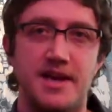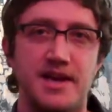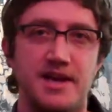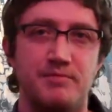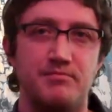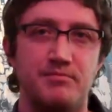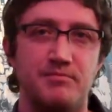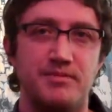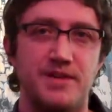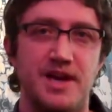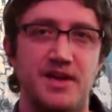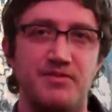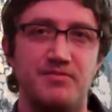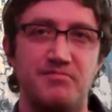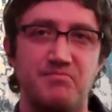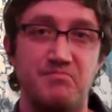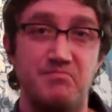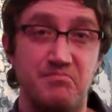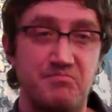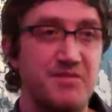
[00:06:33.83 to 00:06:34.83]
Um, and
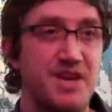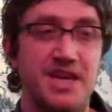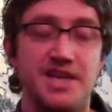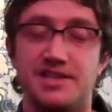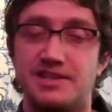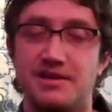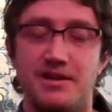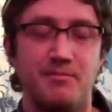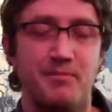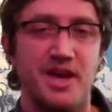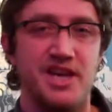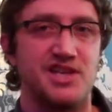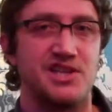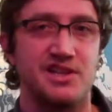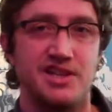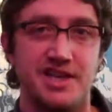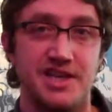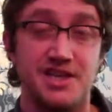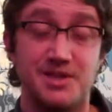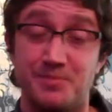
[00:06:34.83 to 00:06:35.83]
he's
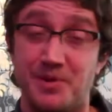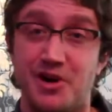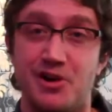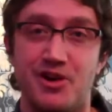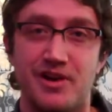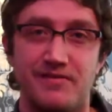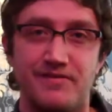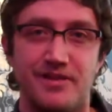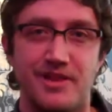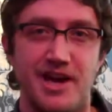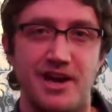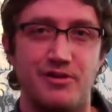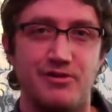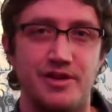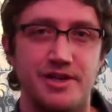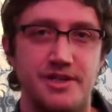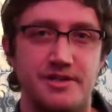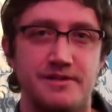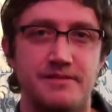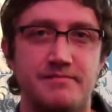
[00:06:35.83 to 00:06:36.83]
amazingly inspiring for that
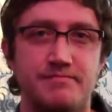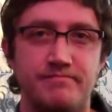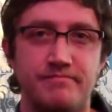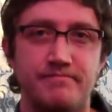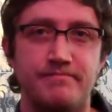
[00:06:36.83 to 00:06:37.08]
reason.